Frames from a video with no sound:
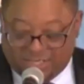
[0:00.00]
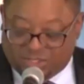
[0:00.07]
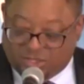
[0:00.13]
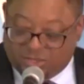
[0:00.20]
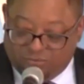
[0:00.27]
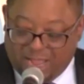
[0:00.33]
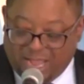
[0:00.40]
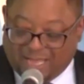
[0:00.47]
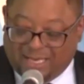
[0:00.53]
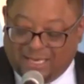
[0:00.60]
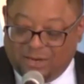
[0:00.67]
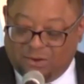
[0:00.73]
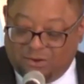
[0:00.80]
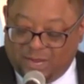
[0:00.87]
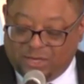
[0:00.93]
directly
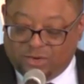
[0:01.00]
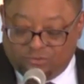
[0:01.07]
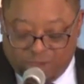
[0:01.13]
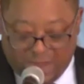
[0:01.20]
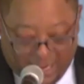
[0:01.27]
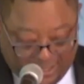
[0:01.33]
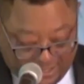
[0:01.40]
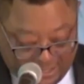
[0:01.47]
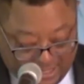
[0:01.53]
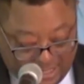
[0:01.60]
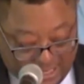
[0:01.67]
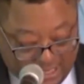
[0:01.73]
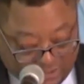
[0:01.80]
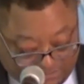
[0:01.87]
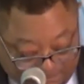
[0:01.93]
or indirectly
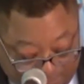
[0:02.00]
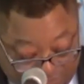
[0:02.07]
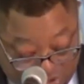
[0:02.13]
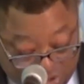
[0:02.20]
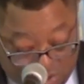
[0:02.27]
taught